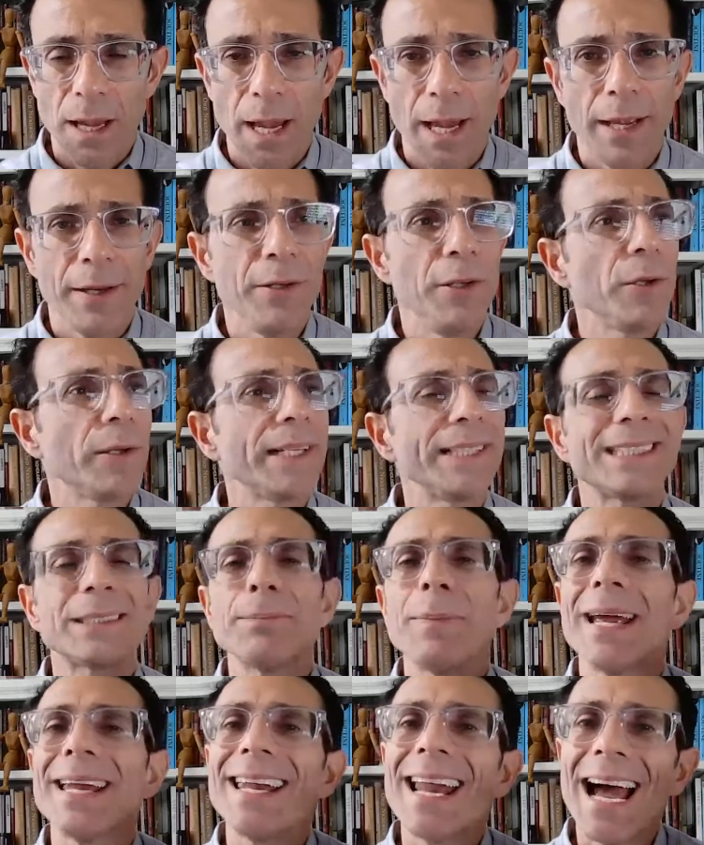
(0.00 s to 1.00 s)
And you can
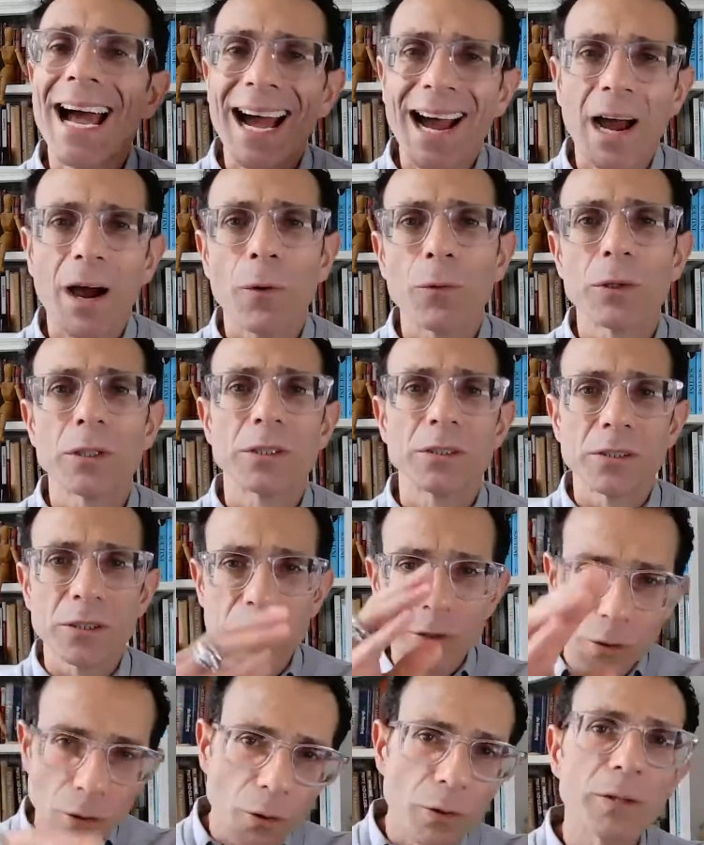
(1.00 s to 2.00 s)
spend
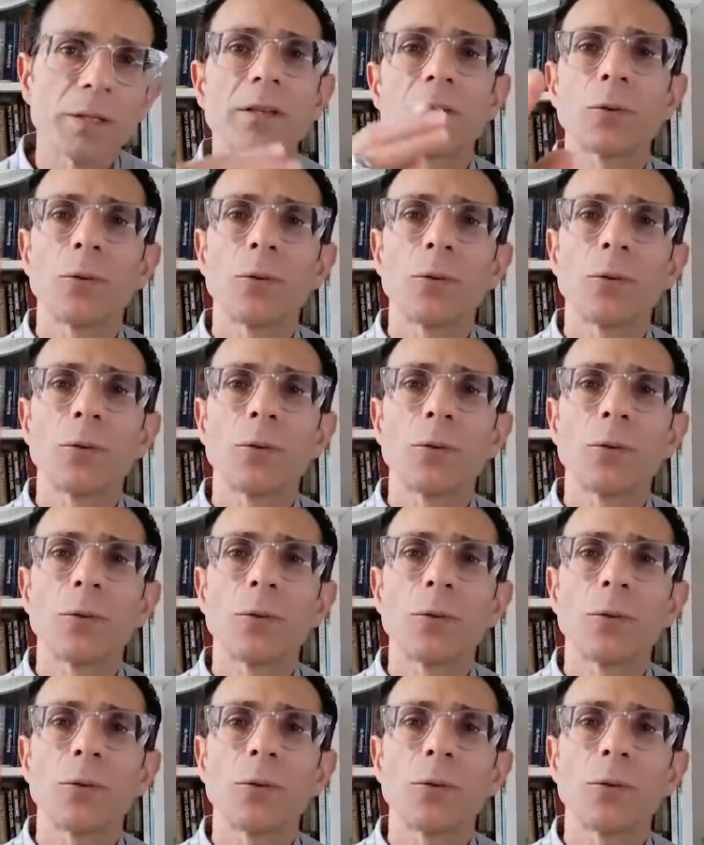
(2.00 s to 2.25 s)
hours going